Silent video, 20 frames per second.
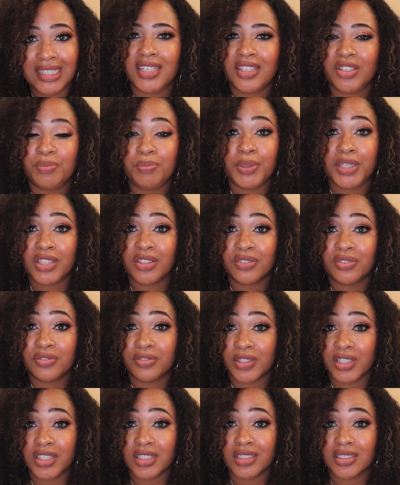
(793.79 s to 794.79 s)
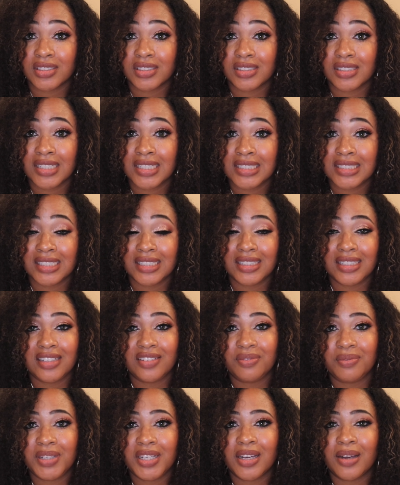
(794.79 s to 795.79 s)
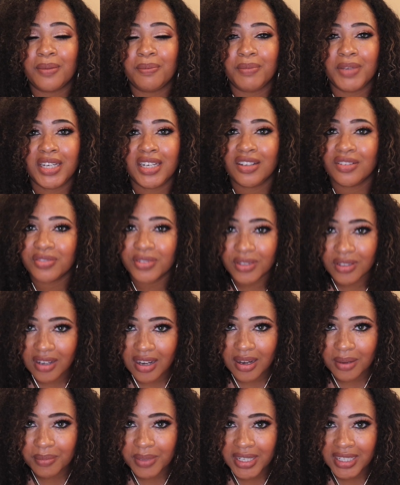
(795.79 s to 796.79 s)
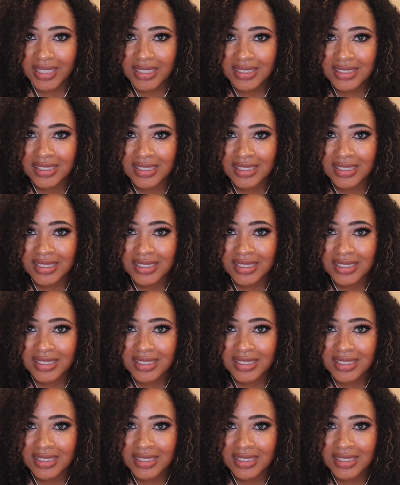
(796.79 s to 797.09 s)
Be the first to leave me a meaningful comment.